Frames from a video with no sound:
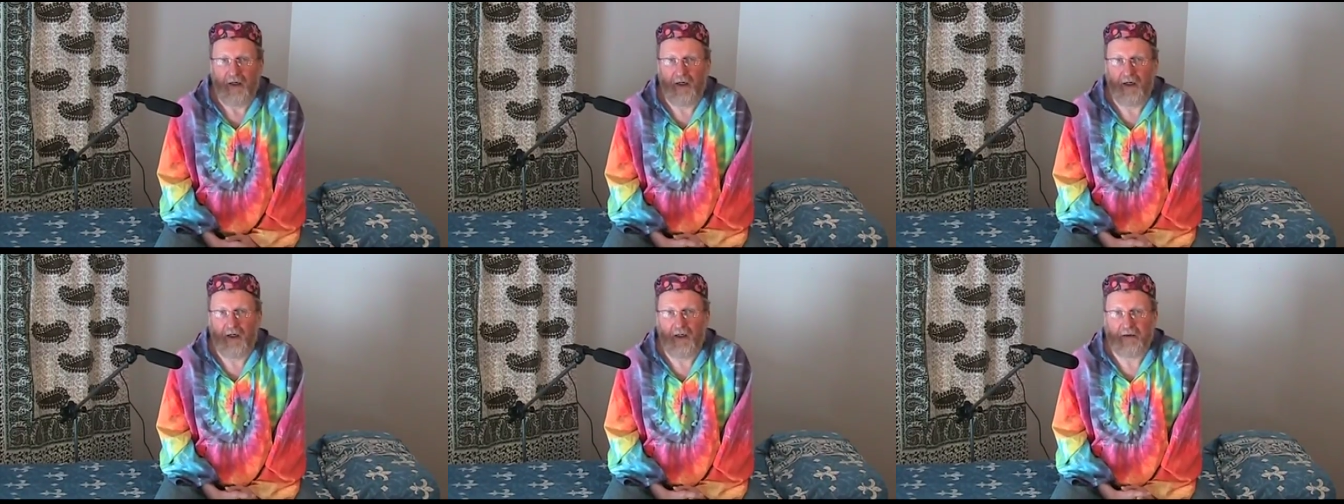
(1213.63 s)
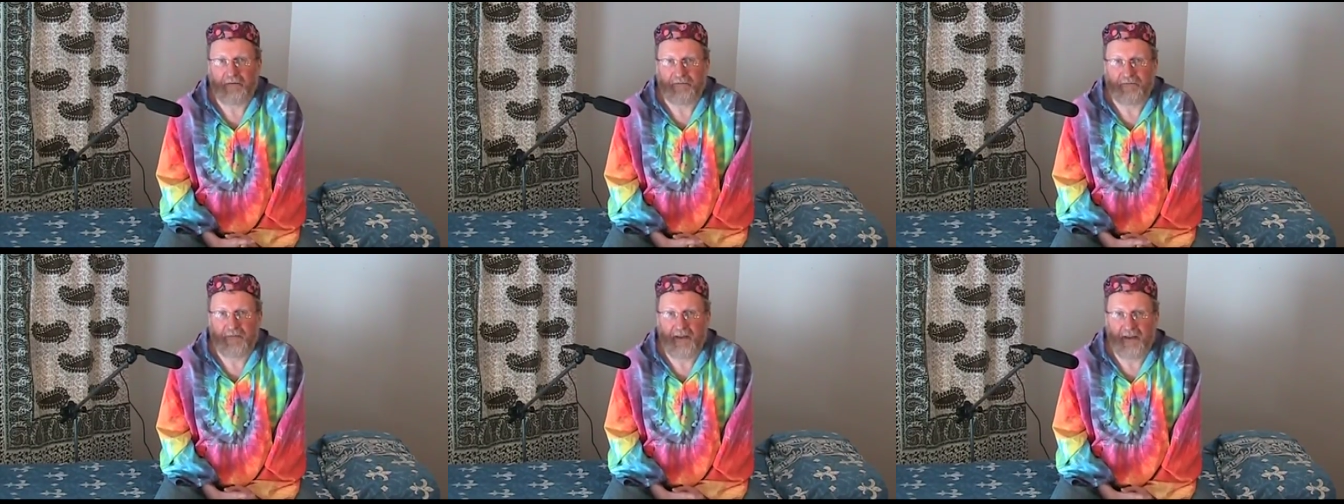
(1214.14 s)
Uh,
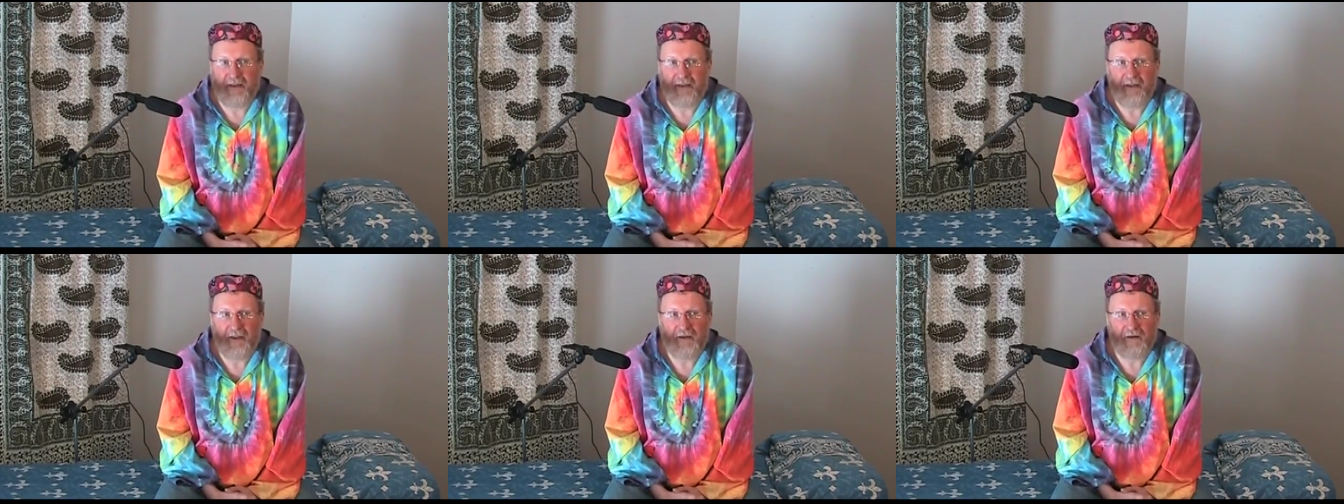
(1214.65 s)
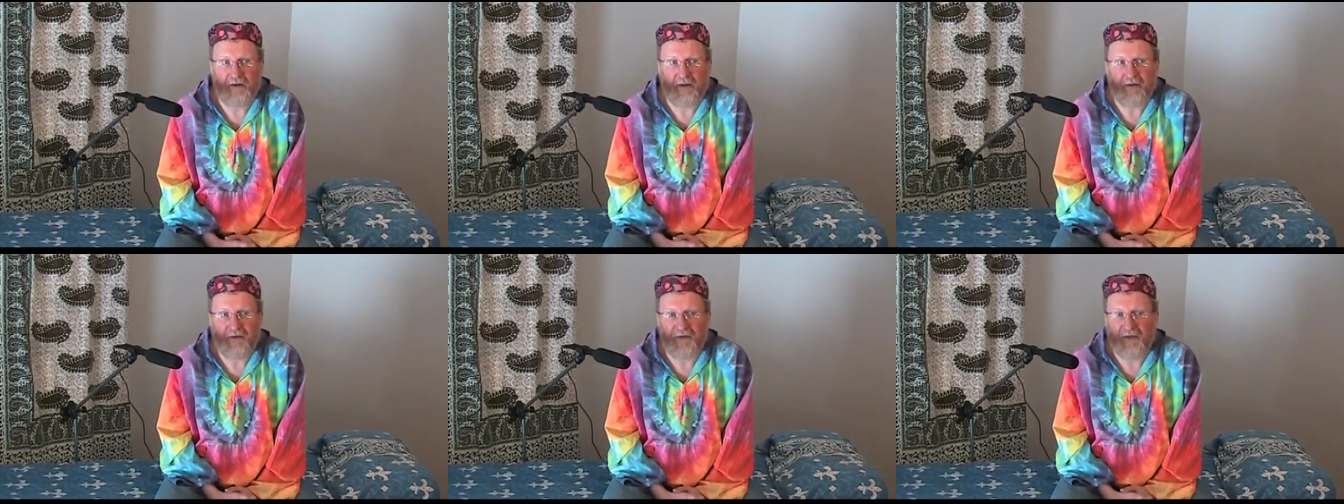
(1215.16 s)
again,
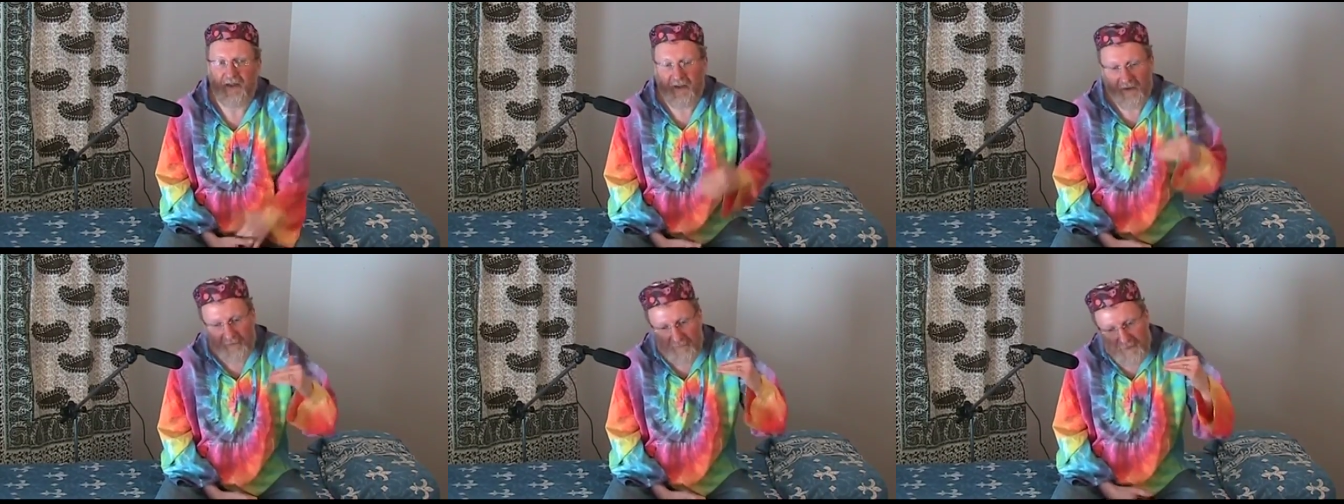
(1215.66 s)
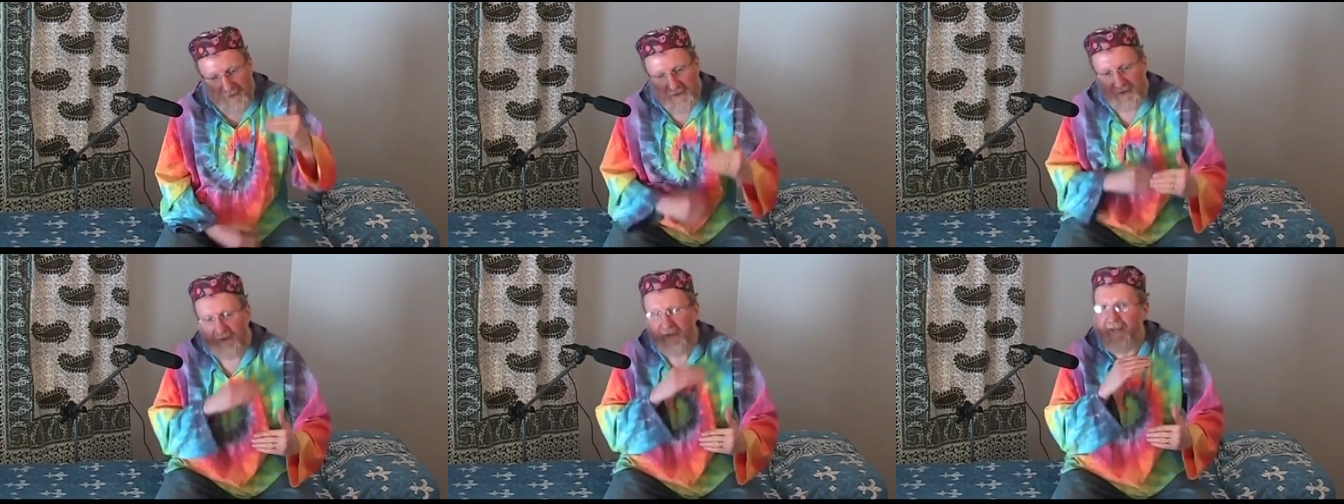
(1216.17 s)
they have been
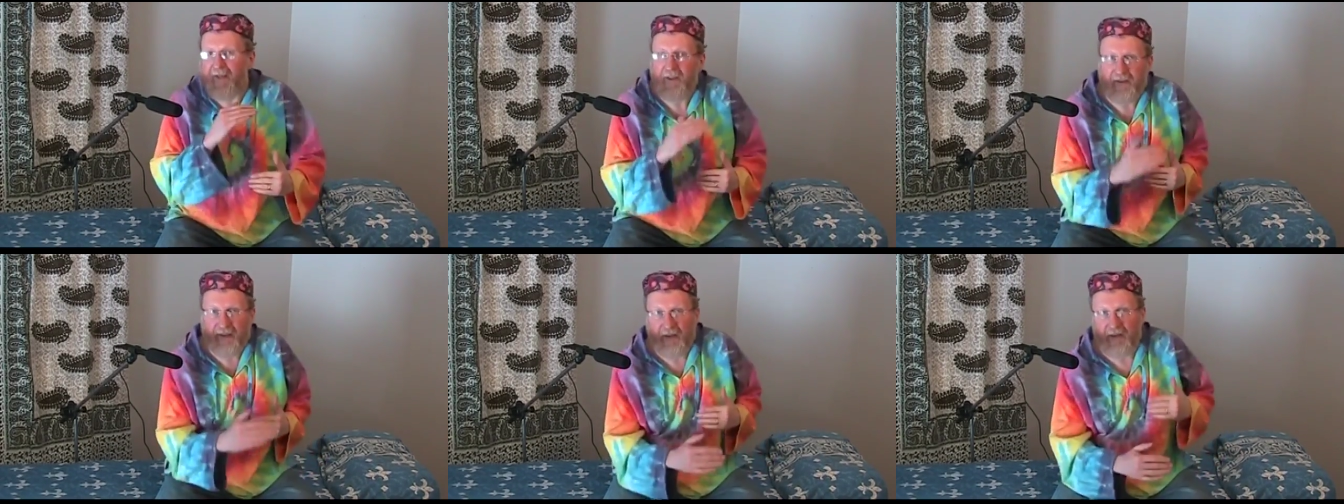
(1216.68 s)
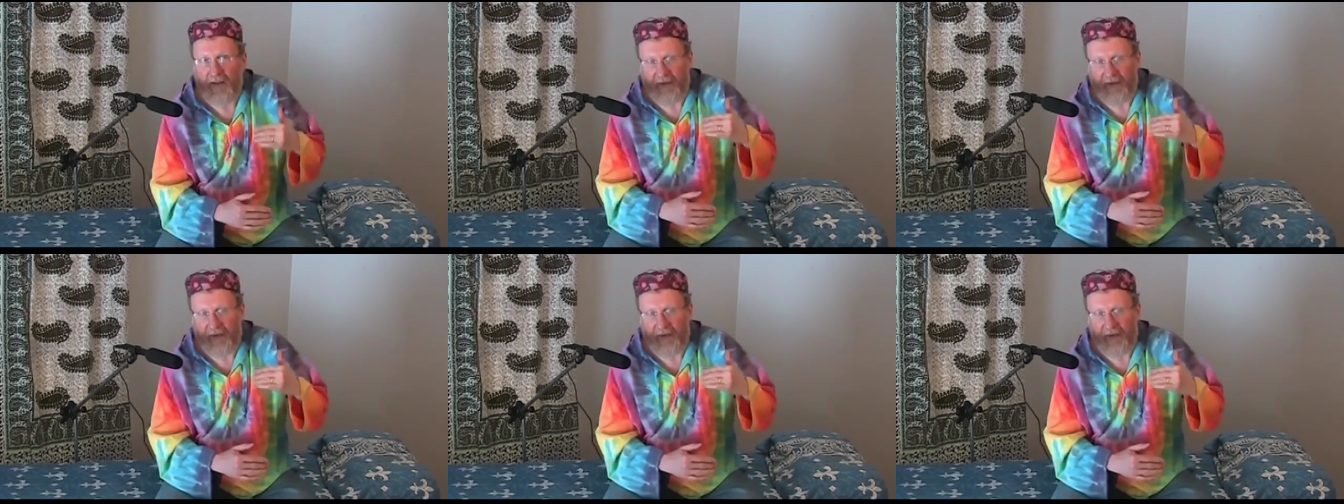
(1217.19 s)
delaying, and